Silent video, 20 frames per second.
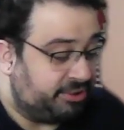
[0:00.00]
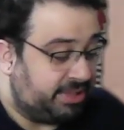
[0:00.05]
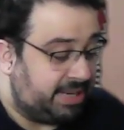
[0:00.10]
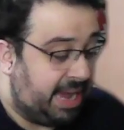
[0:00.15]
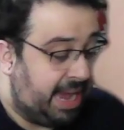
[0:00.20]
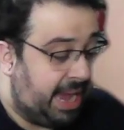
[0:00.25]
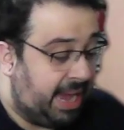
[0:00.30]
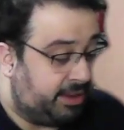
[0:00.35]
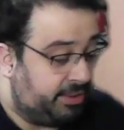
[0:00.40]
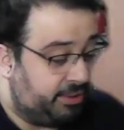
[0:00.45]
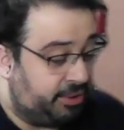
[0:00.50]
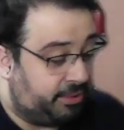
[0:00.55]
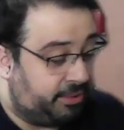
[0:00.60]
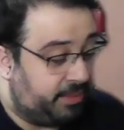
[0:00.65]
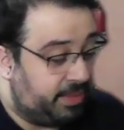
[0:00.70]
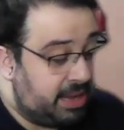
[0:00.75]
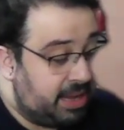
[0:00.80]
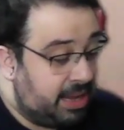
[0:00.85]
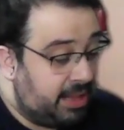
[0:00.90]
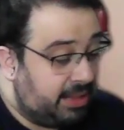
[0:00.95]
attack,
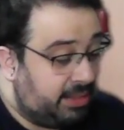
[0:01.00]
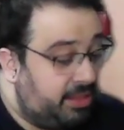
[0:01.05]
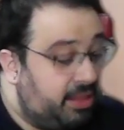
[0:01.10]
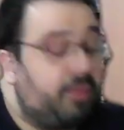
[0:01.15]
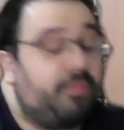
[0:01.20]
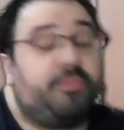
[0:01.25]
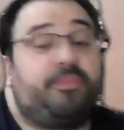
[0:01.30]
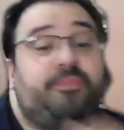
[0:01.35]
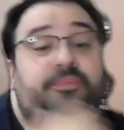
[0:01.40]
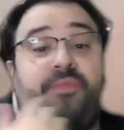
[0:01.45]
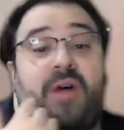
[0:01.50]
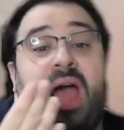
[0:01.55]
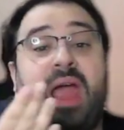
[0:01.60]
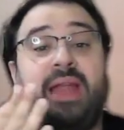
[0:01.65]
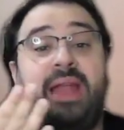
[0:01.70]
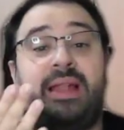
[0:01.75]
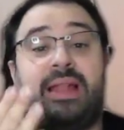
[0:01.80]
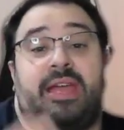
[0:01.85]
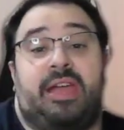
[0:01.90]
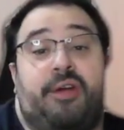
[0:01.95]
though. Finally,